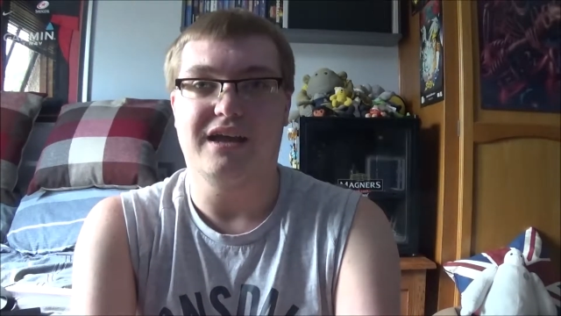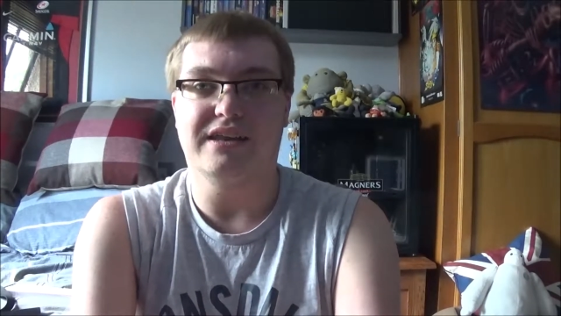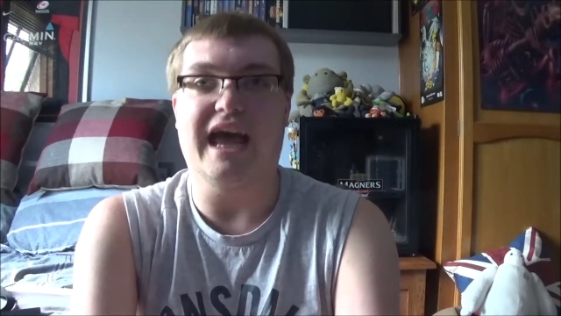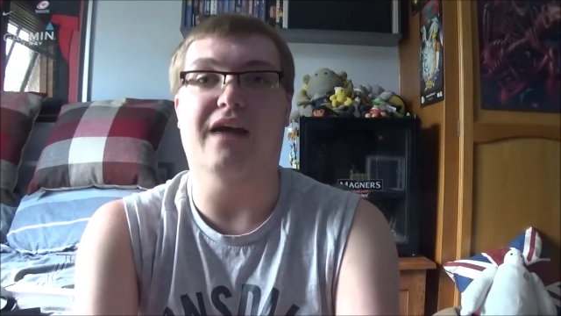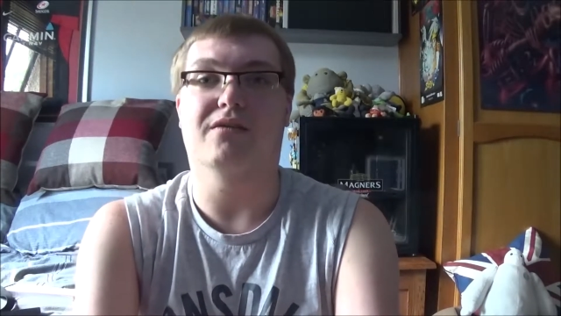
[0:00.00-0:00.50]

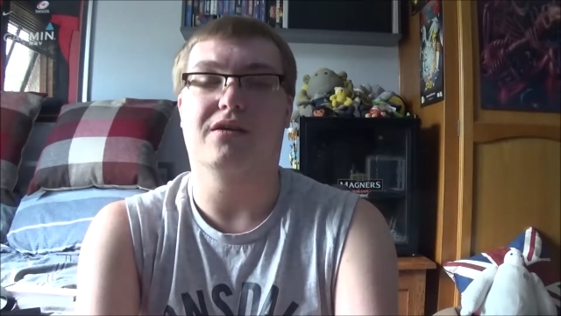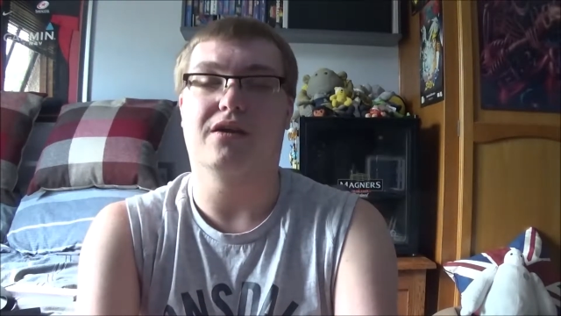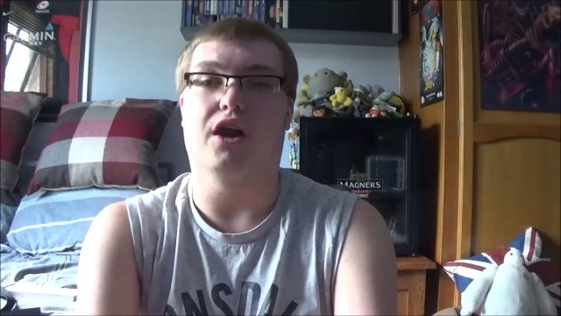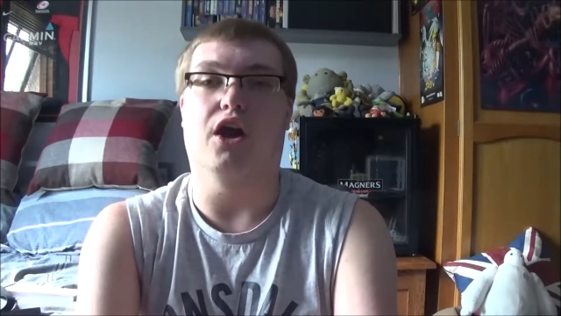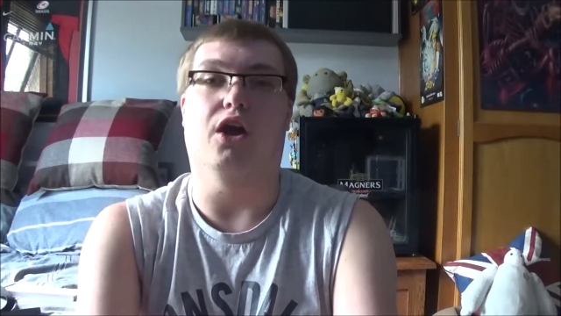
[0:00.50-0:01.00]
Now,
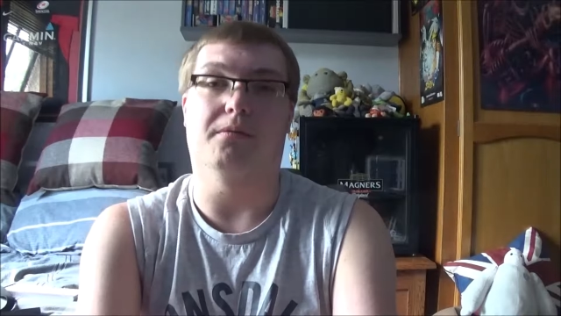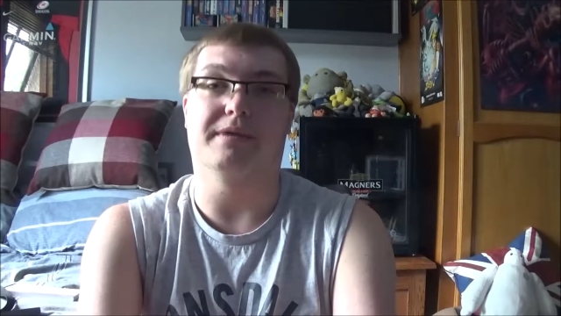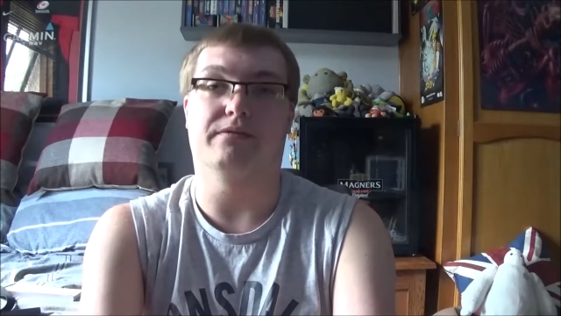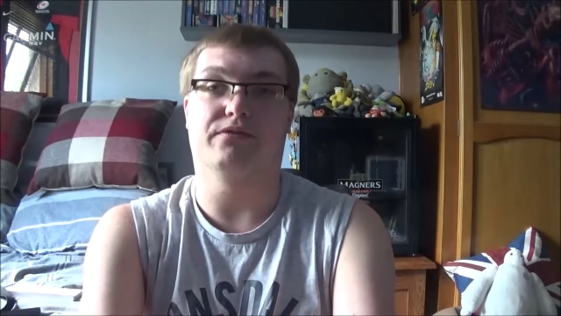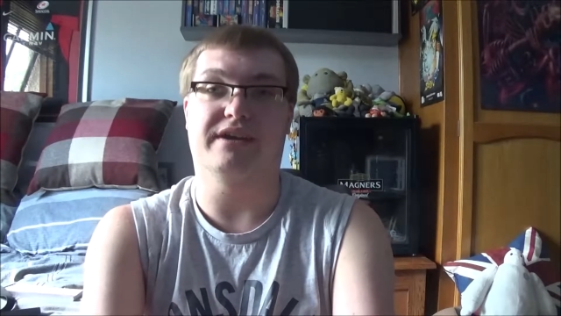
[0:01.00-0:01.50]
a lot of
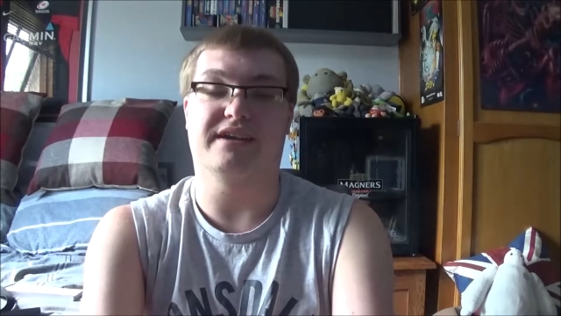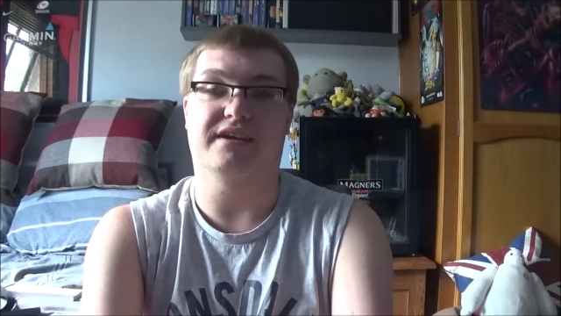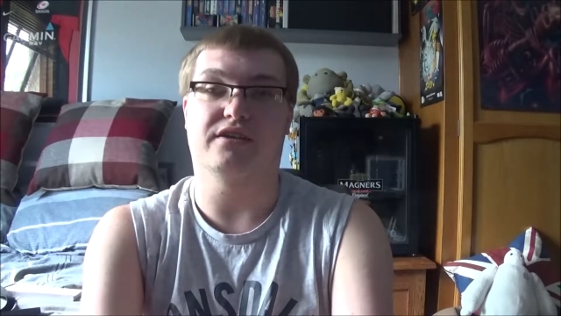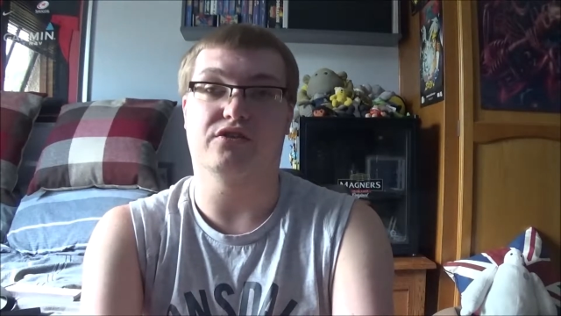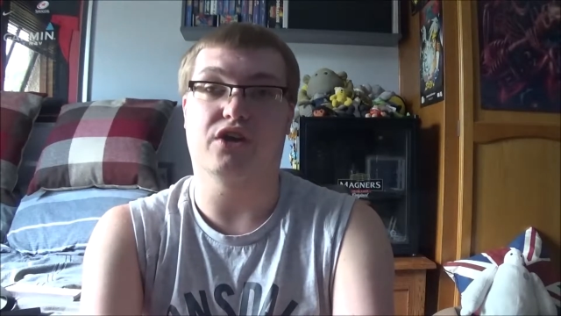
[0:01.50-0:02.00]
people
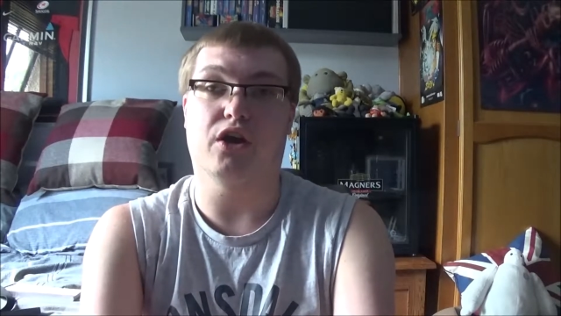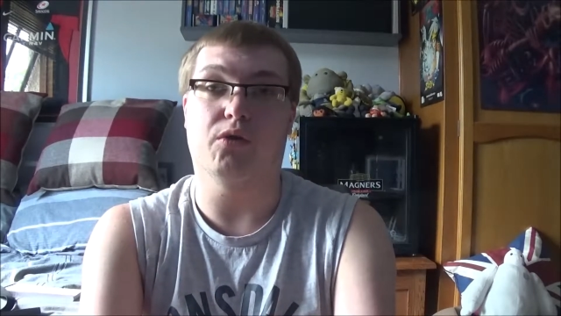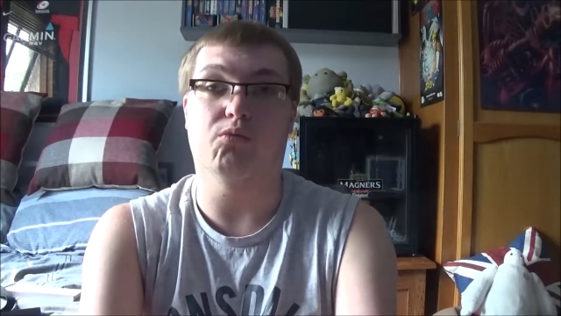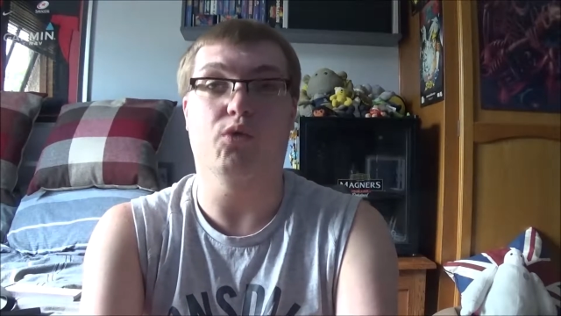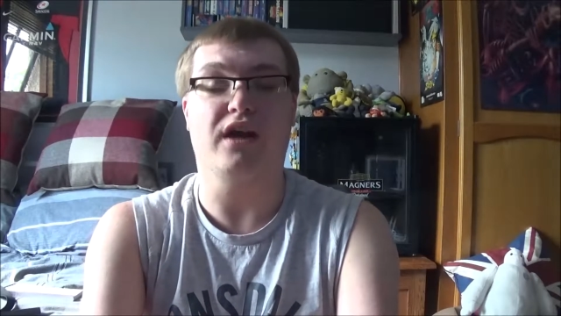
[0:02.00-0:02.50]
thinking,
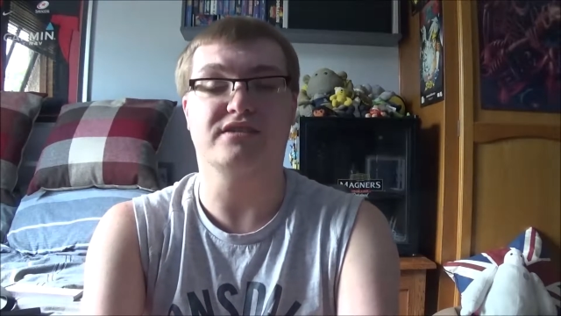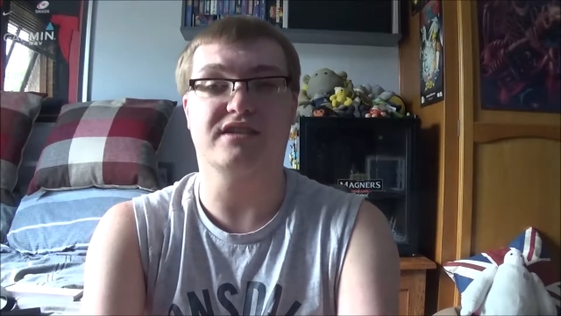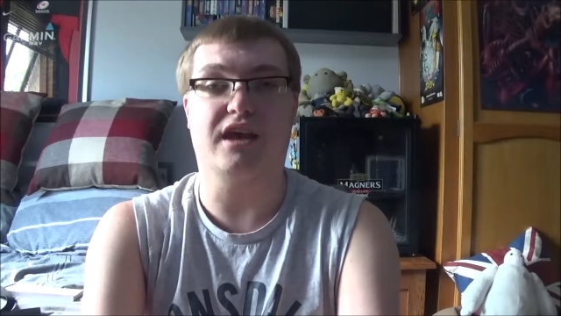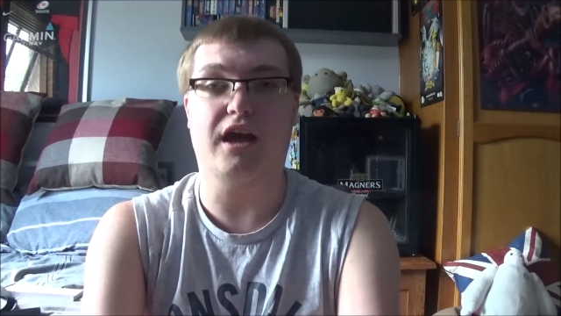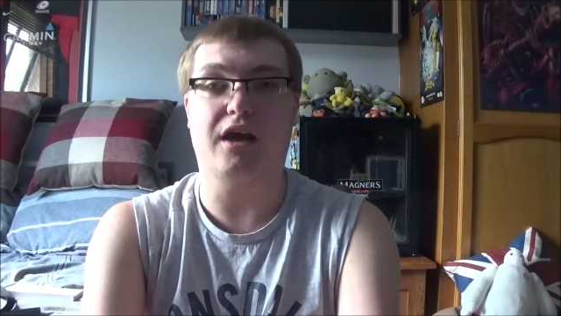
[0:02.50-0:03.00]

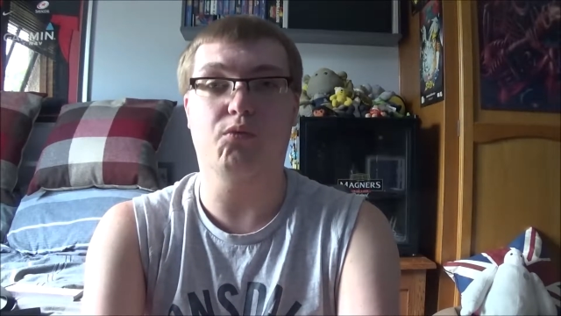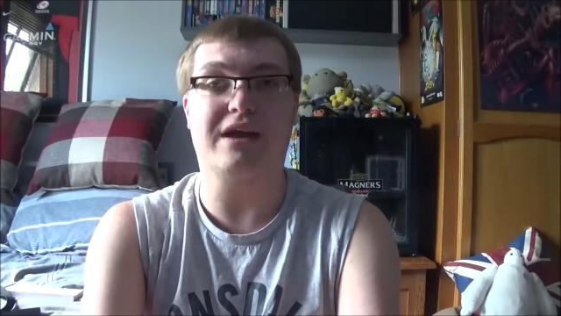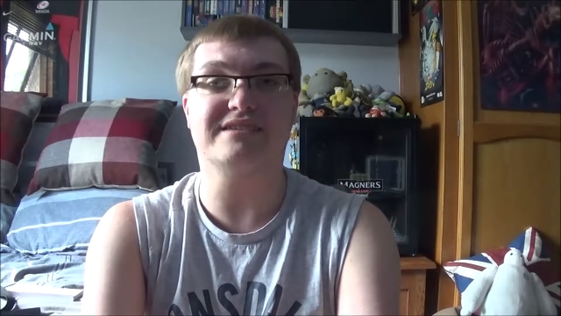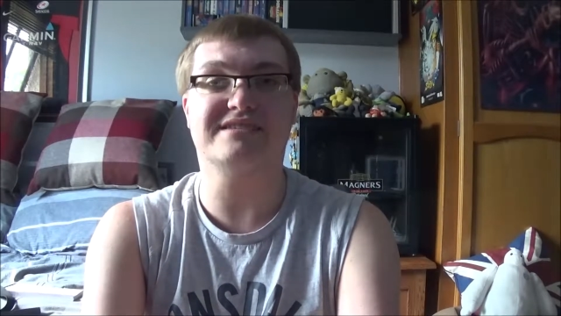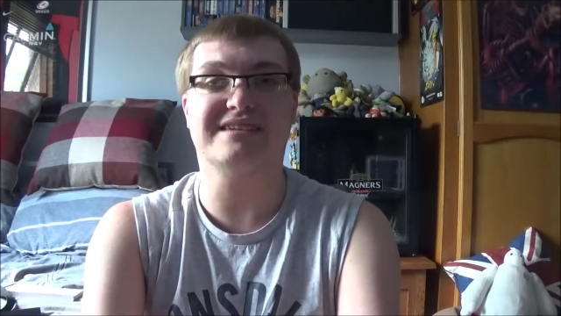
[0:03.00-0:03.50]
what?
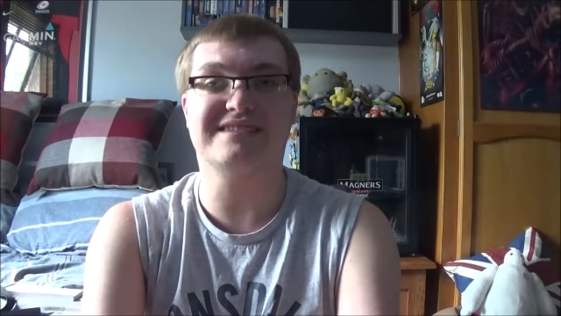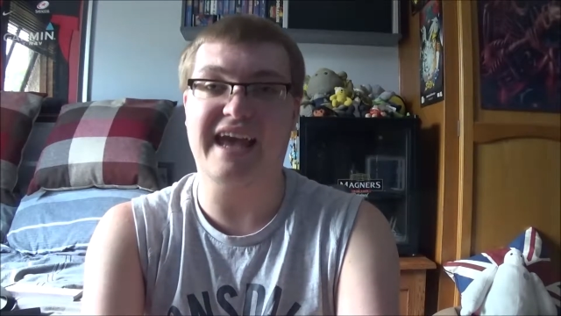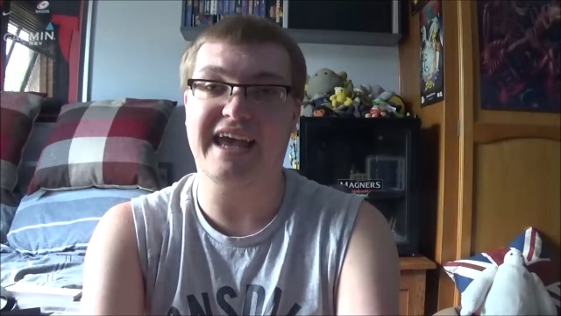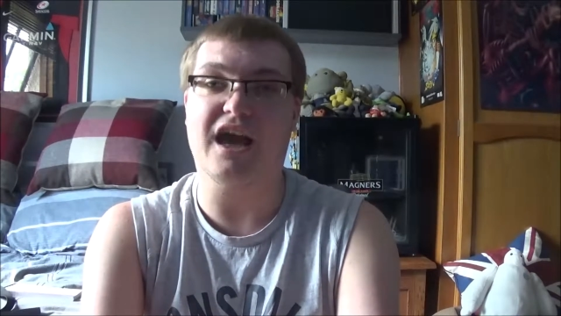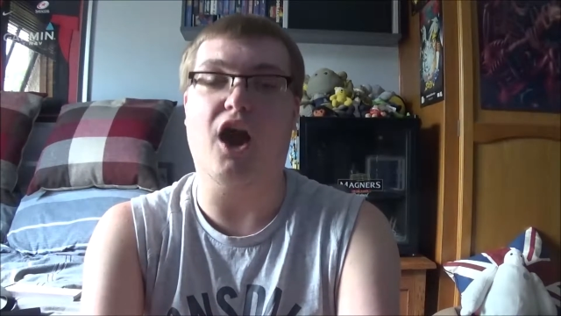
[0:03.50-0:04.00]
When's the
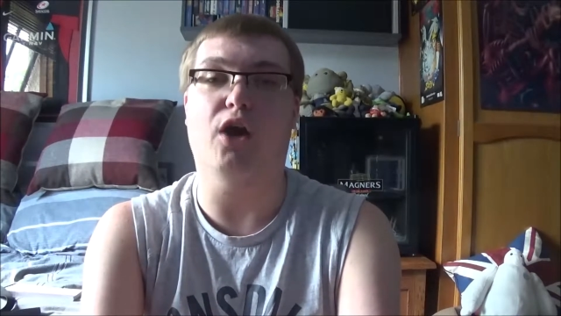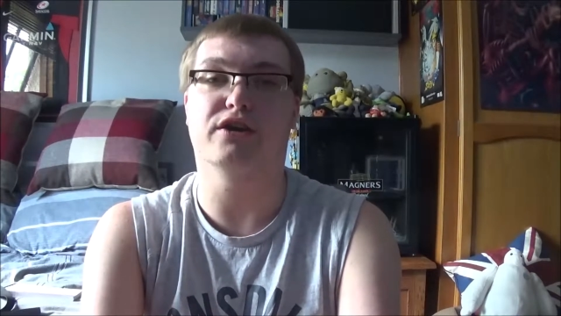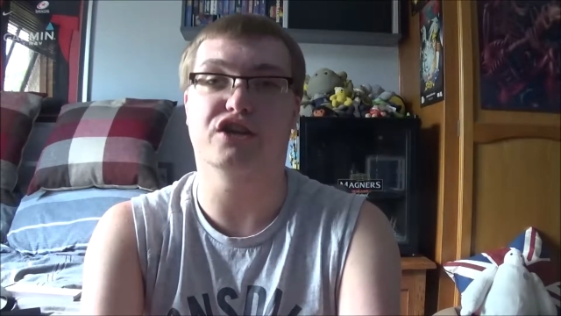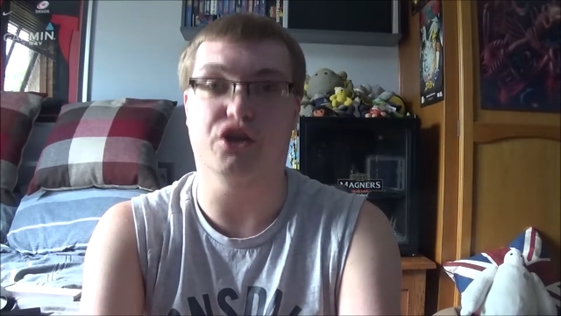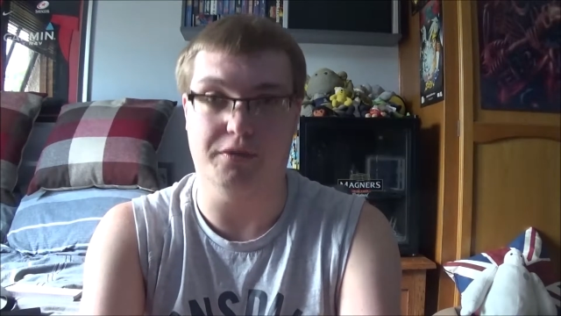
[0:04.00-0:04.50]
day
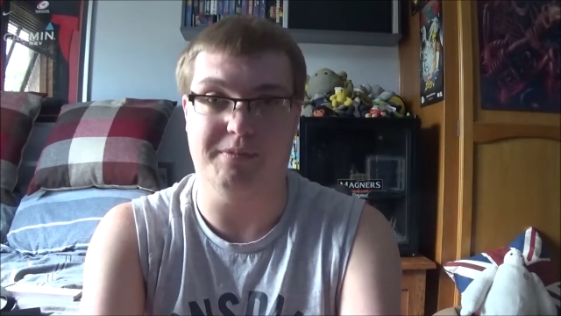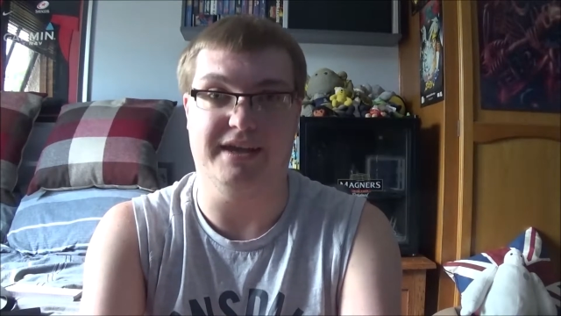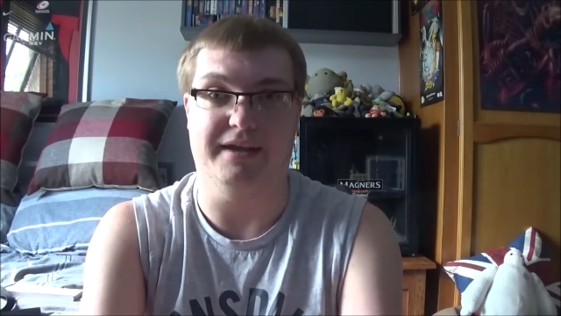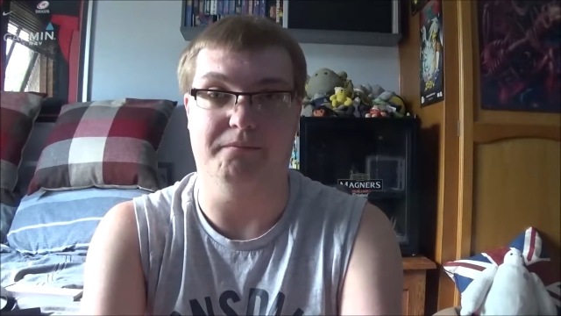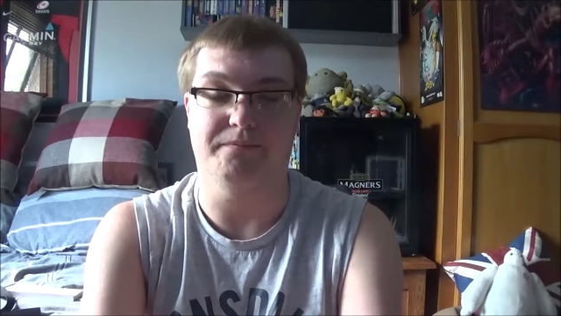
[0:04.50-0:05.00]
are you going to
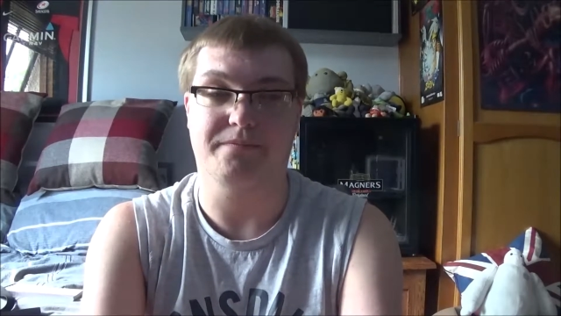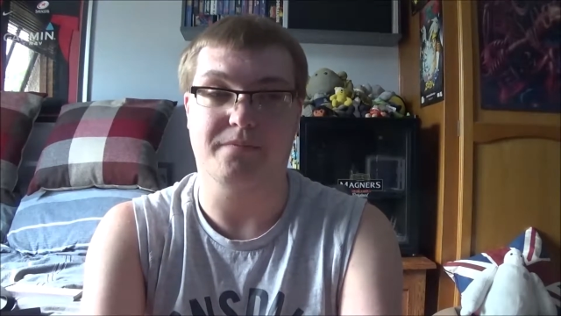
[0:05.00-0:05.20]
be in?